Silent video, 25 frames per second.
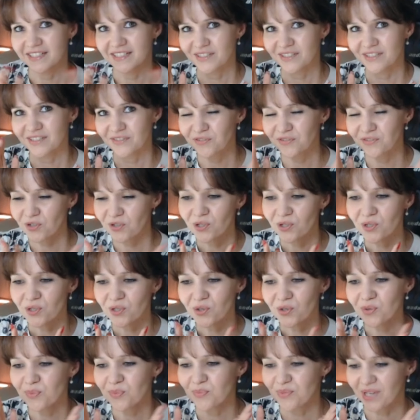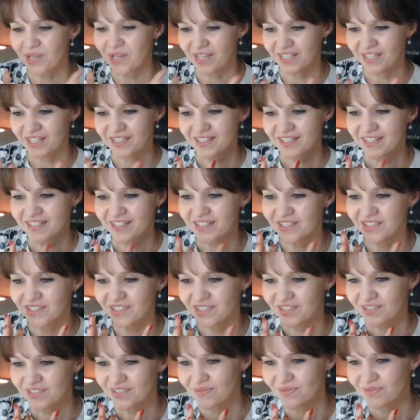follow basic
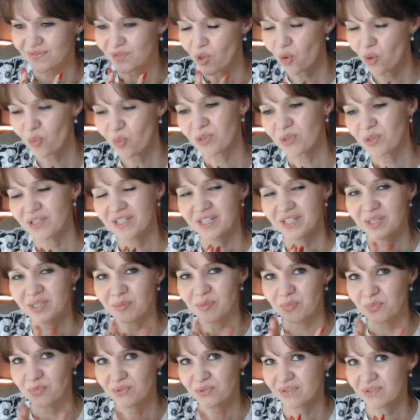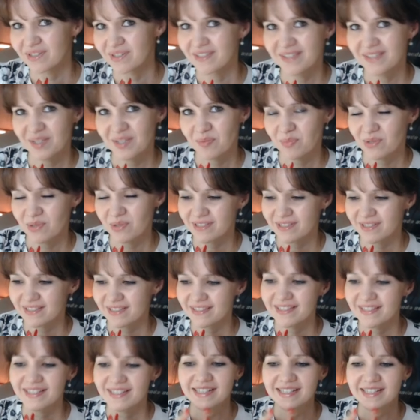opening
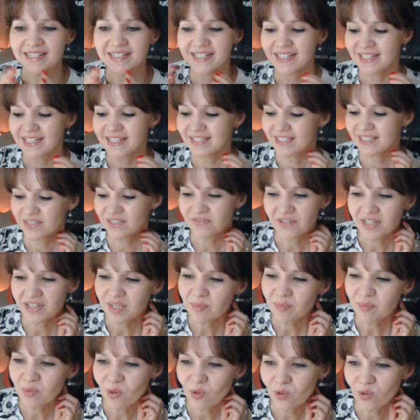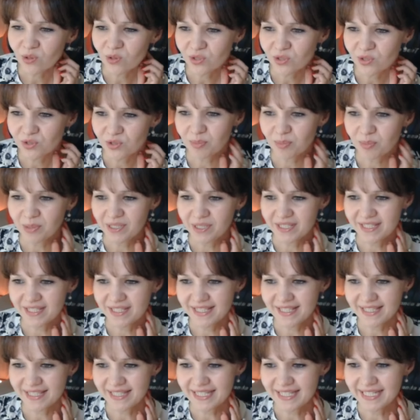principles. Develop all your
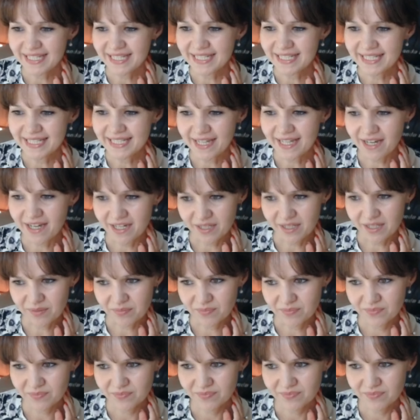pieces in time,